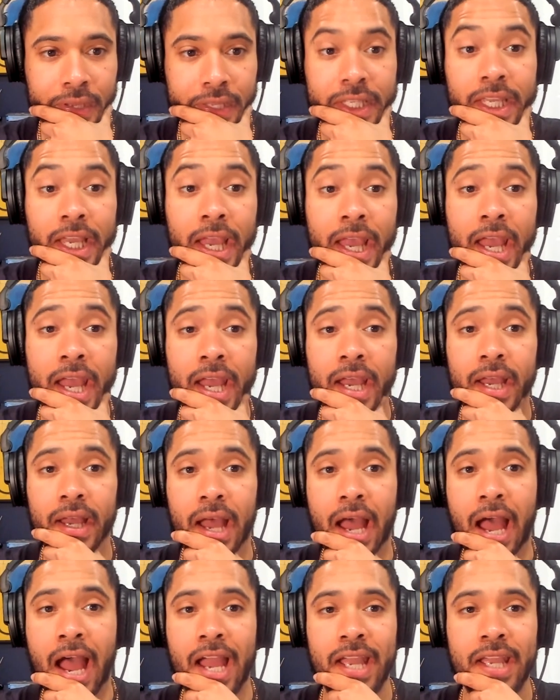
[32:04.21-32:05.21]
Yeah,
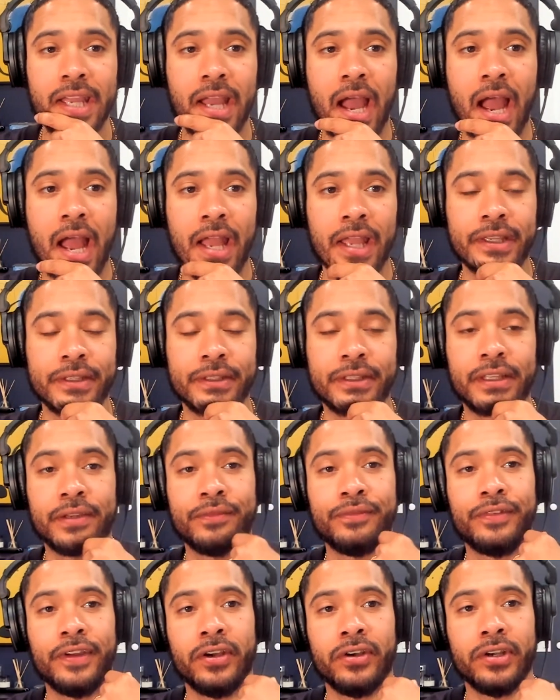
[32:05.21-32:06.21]
I
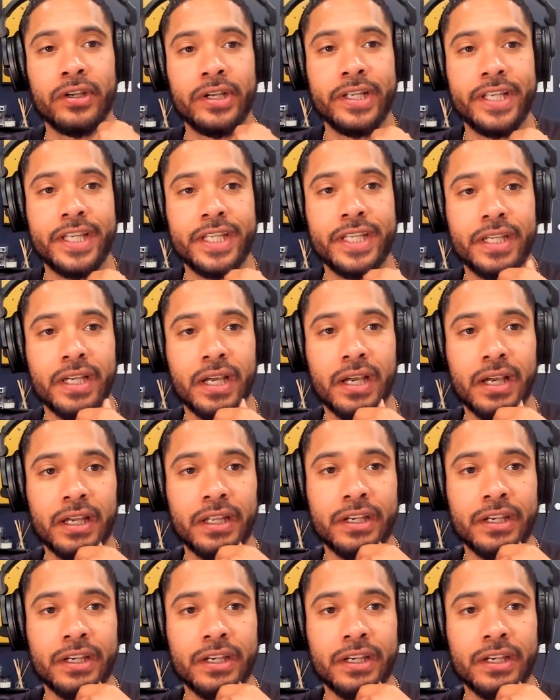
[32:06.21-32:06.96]
get very